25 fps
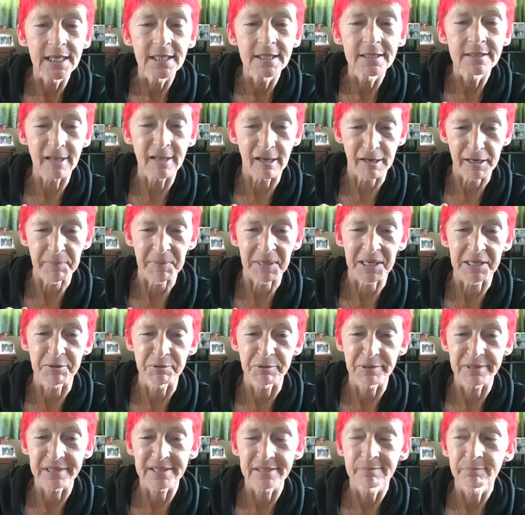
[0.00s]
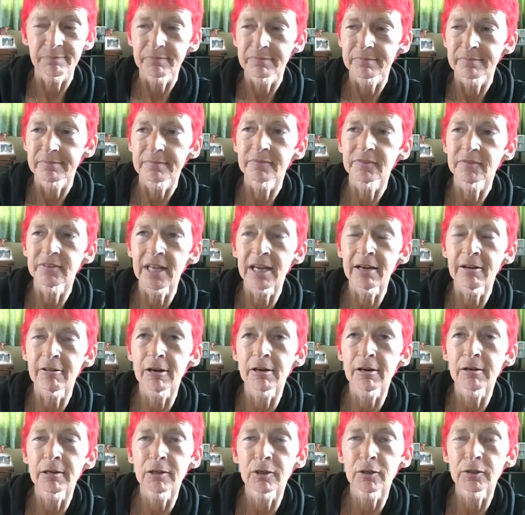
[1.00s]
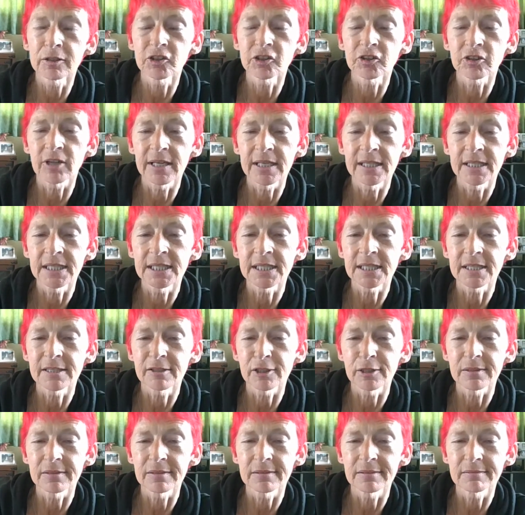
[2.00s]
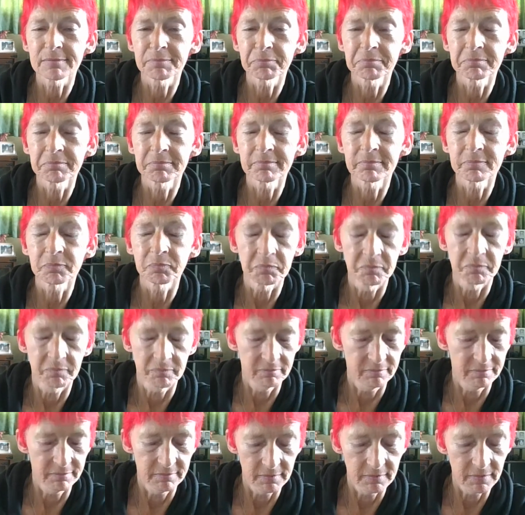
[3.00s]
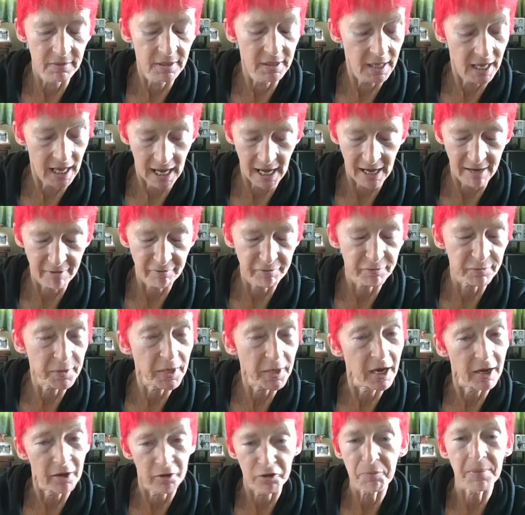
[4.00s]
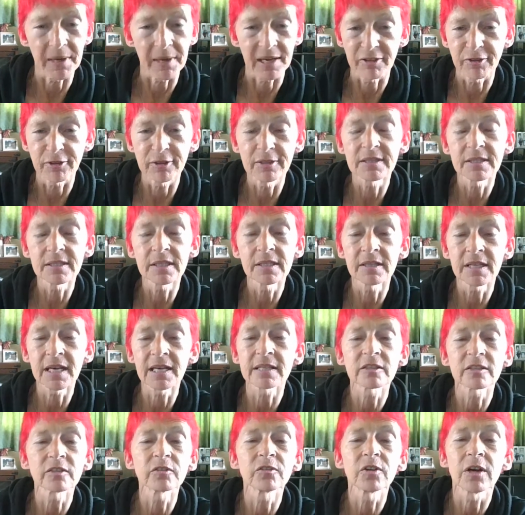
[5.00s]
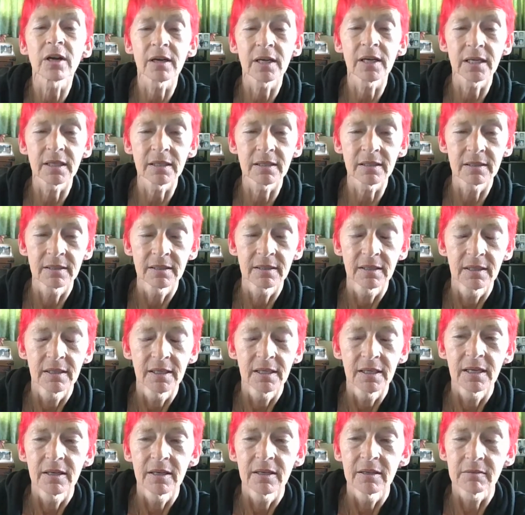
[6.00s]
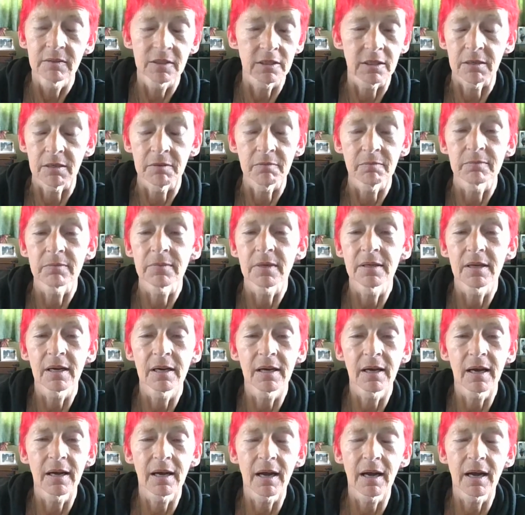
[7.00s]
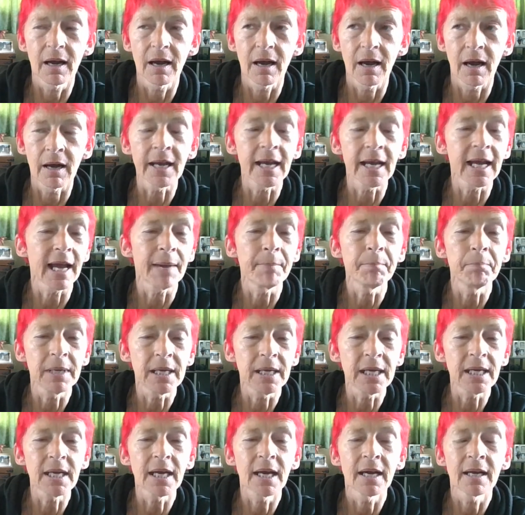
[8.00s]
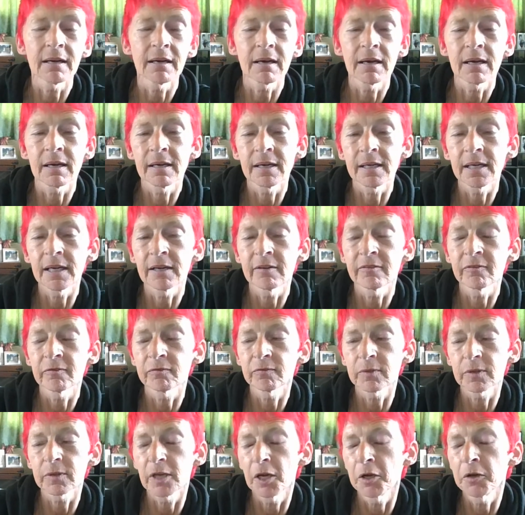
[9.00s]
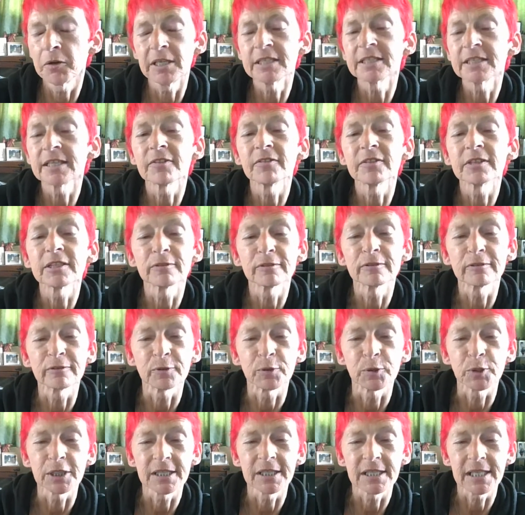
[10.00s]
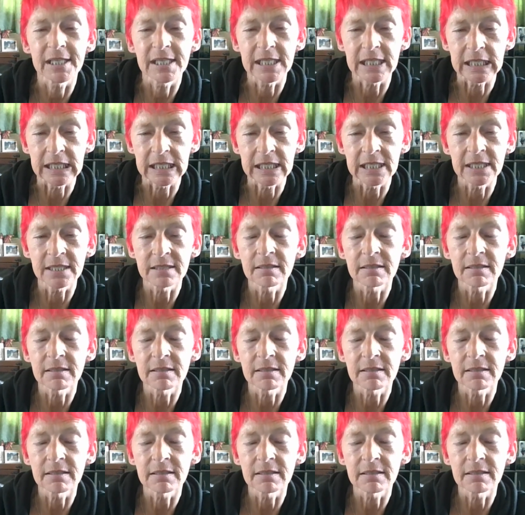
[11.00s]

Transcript: timeouts. There are a lot of trainers that have other methods, and that's fine. I am me, and I have only done this for 48 years,